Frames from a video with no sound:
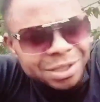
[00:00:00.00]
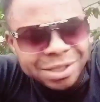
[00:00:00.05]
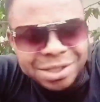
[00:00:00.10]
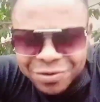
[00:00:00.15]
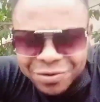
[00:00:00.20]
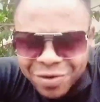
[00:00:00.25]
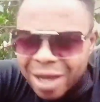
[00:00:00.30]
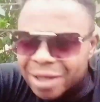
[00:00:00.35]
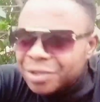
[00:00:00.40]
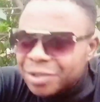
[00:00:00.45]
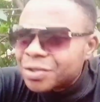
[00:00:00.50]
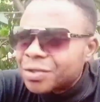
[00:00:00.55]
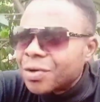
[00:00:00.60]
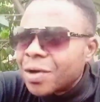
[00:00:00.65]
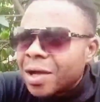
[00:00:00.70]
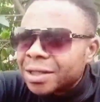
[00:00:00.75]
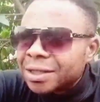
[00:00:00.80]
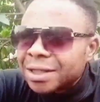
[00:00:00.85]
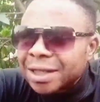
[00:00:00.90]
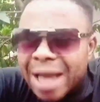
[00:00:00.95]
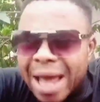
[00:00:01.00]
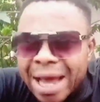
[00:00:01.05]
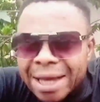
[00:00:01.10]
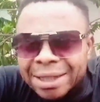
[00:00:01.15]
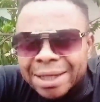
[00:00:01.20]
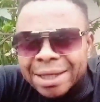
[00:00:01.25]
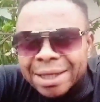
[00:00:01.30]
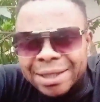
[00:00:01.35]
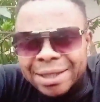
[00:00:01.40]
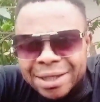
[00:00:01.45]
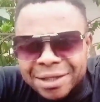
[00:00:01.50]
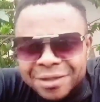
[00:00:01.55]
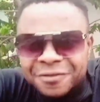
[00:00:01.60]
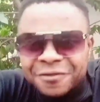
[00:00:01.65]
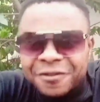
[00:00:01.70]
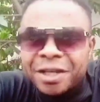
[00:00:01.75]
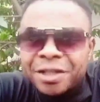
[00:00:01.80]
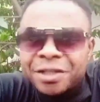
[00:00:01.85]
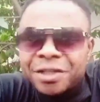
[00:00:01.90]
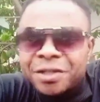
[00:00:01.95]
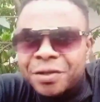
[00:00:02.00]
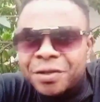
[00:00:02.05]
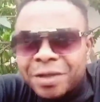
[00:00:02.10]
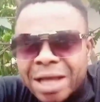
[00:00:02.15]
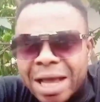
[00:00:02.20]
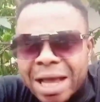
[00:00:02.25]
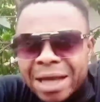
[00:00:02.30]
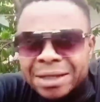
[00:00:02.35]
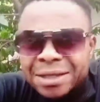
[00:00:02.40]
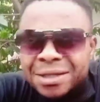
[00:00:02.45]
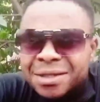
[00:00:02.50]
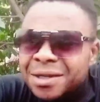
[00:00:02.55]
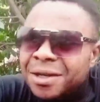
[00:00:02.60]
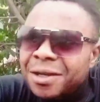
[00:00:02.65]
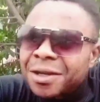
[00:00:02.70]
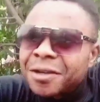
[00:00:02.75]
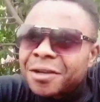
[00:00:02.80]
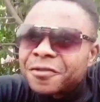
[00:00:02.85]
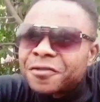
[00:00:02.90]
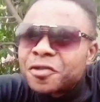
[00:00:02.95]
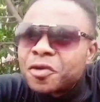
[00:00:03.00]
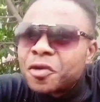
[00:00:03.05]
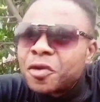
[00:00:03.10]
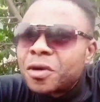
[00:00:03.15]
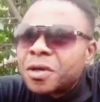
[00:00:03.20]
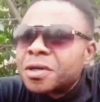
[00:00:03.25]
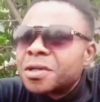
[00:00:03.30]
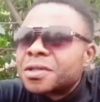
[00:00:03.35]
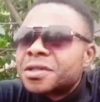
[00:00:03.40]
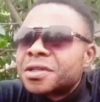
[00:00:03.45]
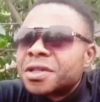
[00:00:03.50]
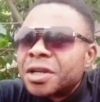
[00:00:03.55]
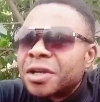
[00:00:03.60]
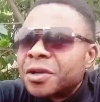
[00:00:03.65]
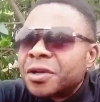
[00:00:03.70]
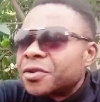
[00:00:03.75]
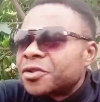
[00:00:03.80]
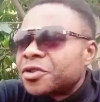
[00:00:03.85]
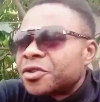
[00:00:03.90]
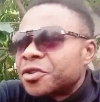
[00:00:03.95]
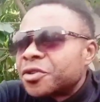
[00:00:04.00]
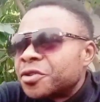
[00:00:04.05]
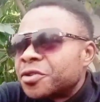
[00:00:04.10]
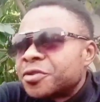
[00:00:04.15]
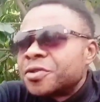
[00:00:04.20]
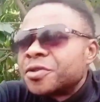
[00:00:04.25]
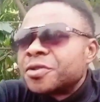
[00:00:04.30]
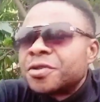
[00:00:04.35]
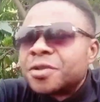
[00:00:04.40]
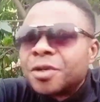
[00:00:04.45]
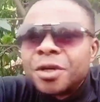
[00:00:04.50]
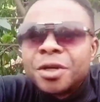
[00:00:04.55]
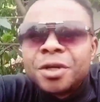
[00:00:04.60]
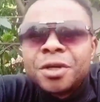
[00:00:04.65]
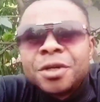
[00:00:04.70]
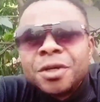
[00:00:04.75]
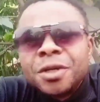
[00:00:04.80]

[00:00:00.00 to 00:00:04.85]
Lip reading: just trying to underline in this video that if you're a single sister